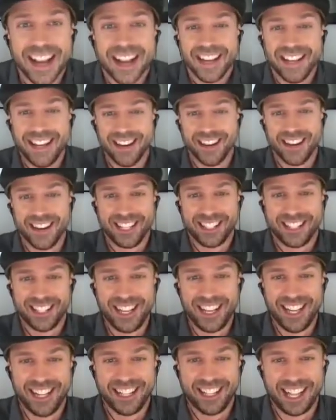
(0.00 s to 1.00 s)
You know,
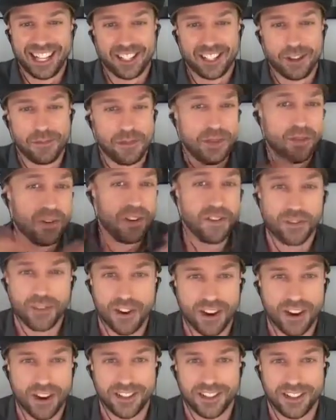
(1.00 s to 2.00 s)
that's the beauty of
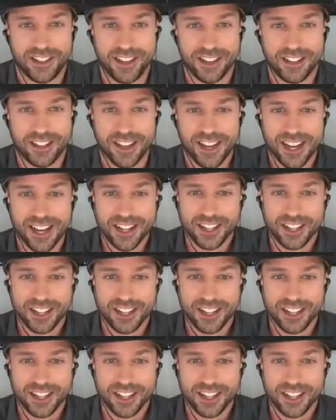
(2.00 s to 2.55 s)
consciousness.